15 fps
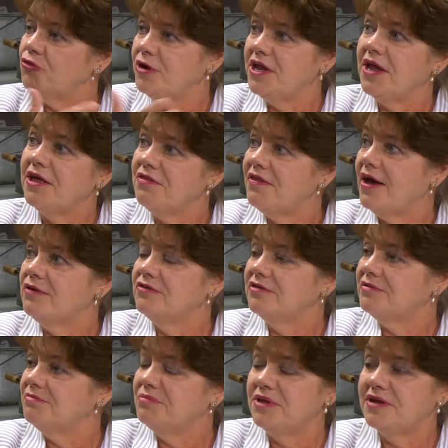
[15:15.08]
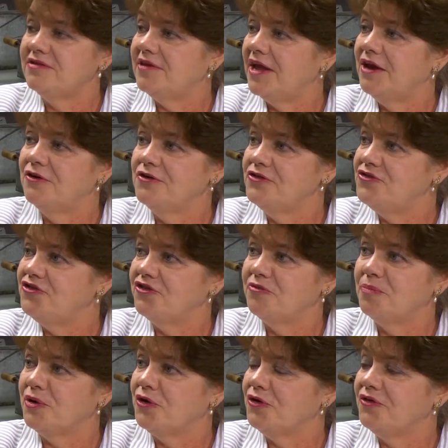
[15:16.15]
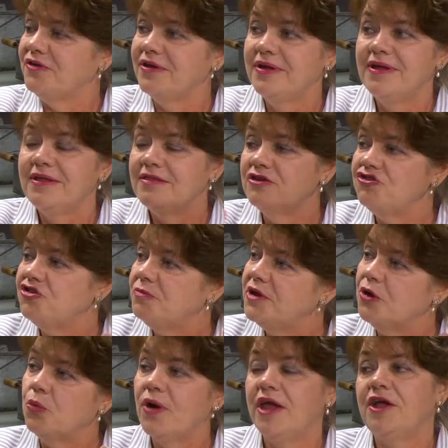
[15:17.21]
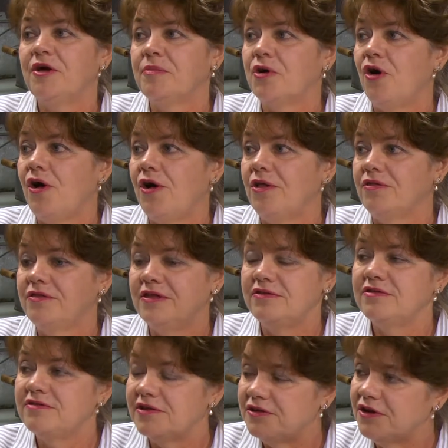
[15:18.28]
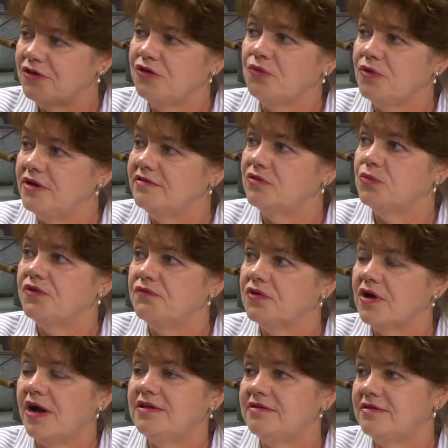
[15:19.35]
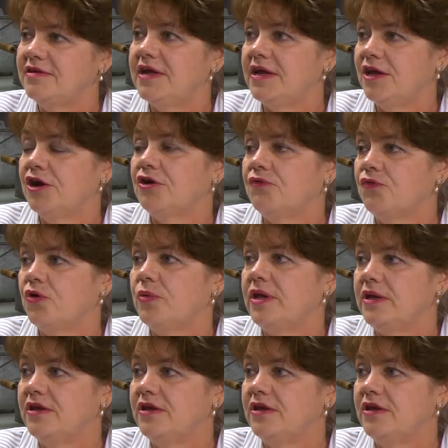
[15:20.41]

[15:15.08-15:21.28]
28,000 plus acres just burned. This should be a wake-up call. This is another reason we've got to take care of what we